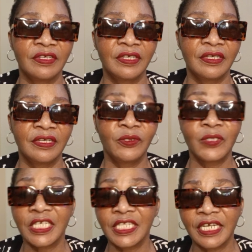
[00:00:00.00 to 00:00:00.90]
You sit
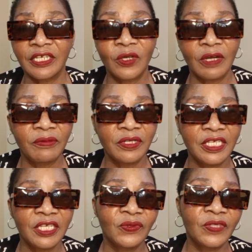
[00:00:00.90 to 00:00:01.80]
there talk about
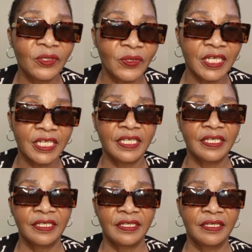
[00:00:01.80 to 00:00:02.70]
Gintu the whole day.
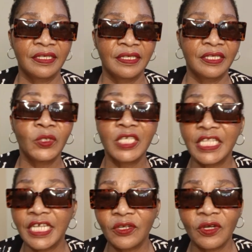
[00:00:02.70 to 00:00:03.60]
You sit there
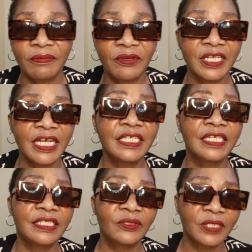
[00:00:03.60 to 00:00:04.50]
talk about reactors the
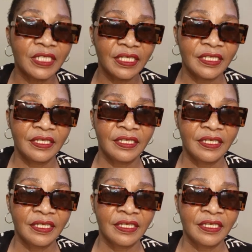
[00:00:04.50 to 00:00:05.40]
whole day.
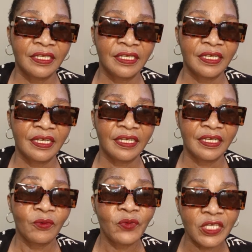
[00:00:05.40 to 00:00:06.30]

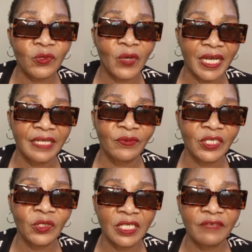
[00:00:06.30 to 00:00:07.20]
Which one? Which
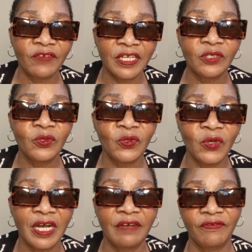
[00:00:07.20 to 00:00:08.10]
different do you
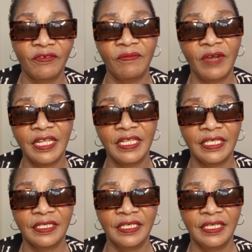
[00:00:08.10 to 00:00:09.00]
have from others?
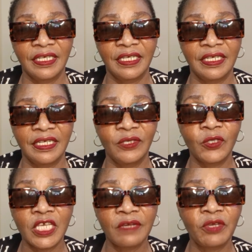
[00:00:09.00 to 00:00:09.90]
You
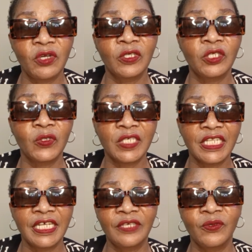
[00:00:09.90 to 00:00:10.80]
think because you sit there
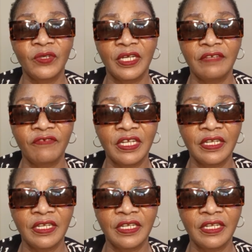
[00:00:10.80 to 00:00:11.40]
you are different?